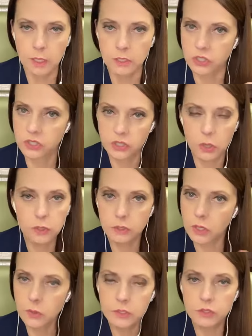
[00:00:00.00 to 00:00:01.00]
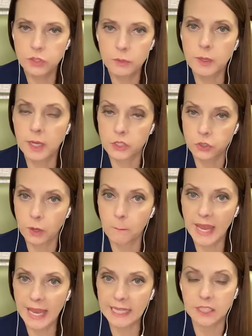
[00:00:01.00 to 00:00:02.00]
Just don't assume because you're in
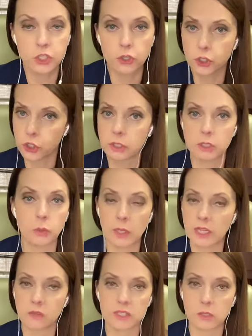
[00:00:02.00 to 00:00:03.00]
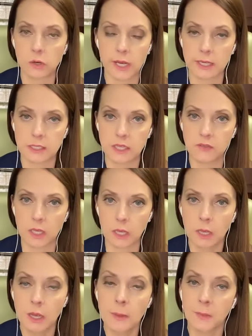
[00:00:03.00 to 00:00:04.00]
pain that you shouldn't do any physical
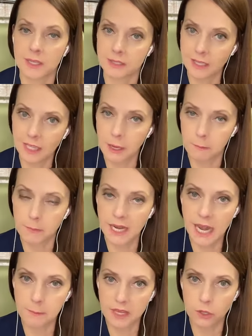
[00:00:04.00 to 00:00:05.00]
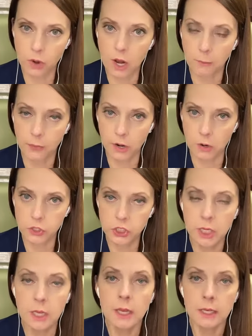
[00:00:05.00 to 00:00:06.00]
activity, because that may not be the wrong approach.